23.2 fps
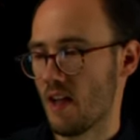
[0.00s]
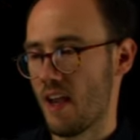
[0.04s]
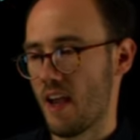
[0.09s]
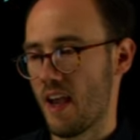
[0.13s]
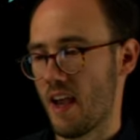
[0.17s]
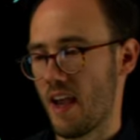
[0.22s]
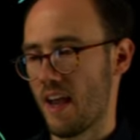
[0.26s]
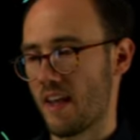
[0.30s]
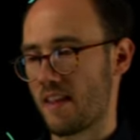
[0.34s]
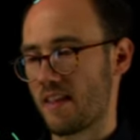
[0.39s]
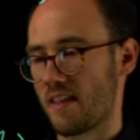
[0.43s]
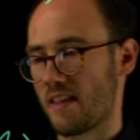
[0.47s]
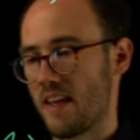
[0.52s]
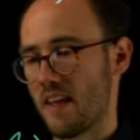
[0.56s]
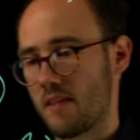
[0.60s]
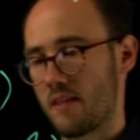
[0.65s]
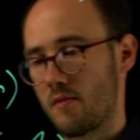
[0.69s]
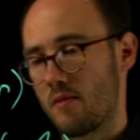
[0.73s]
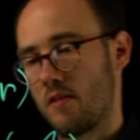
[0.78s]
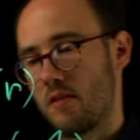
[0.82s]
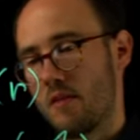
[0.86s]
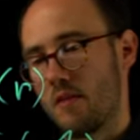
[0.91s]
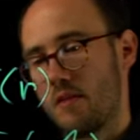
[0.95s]
and that
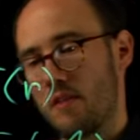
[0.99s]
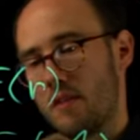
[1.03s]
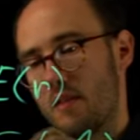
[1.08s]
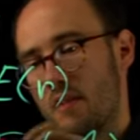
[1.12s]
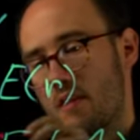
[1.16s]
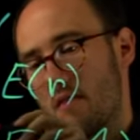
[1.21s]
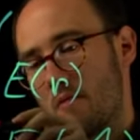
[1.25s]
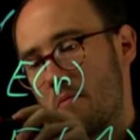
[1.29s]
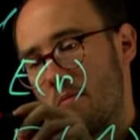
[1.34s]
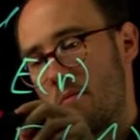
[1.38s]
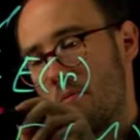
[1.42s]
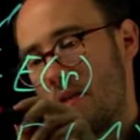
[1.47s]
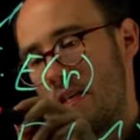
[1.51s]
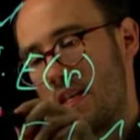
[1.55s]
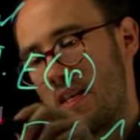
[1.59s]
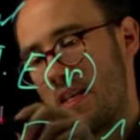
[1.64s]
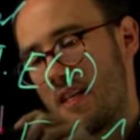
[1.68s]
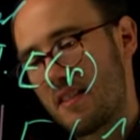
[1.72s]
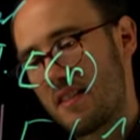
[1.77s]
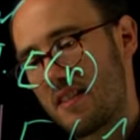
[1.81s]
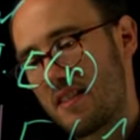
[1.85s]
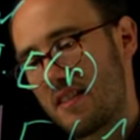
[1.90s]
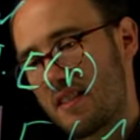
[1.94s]

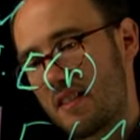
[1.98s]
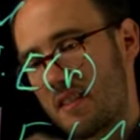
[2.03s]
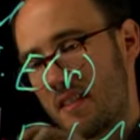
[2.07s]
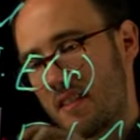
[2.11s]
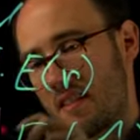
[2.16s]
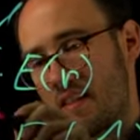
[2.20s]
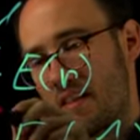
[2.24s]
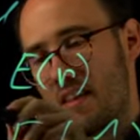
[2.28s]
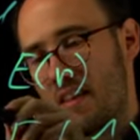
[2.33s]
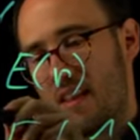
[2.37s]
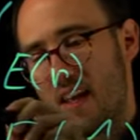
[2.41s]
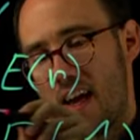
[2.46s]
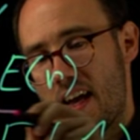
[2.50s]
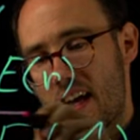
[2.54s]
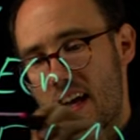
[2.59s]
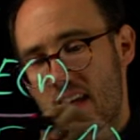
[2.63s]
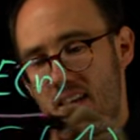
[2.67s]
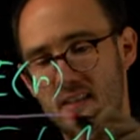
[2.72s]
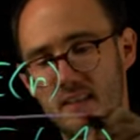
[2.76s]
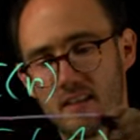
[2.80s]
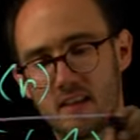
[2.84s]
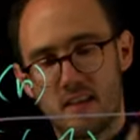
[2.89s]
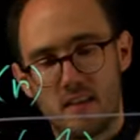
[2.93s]
means
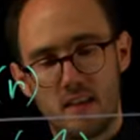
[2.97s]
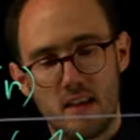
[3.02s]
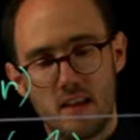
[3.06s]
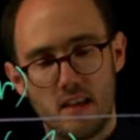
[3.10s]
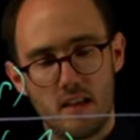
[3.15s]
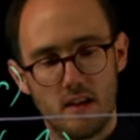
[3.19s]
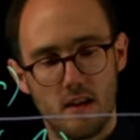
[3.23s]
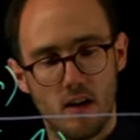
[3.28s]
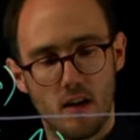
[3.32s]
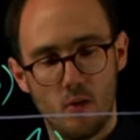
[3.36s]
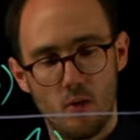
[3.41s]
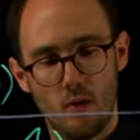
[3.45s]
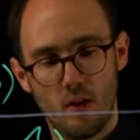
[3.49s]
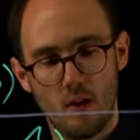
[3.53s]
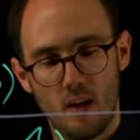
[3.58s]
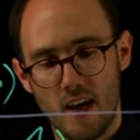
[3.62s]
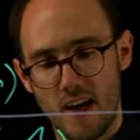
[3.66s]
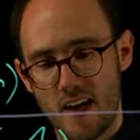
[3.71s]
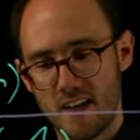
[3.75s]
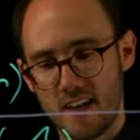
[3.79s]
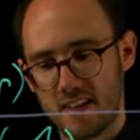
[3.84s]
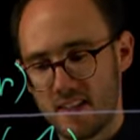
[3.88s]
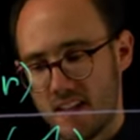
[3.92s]
that the
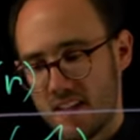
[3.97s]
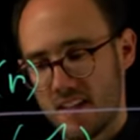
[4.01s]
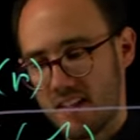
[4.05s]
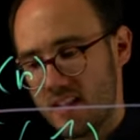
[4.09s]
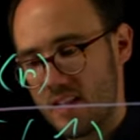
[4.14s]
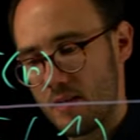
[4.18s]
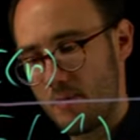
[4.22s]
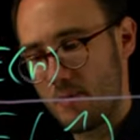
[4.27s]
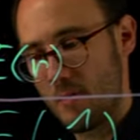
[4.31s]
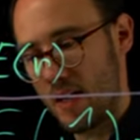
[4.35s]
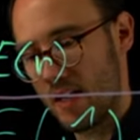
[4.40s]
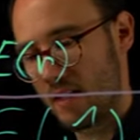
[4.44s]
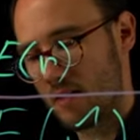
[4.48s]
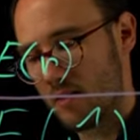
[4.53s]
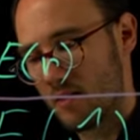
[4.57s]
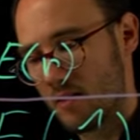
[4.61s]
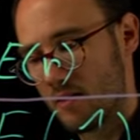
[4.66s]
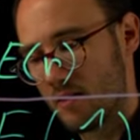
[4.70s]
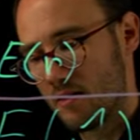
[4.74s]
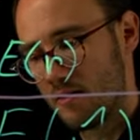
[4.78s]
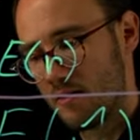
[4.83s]
OLS estimator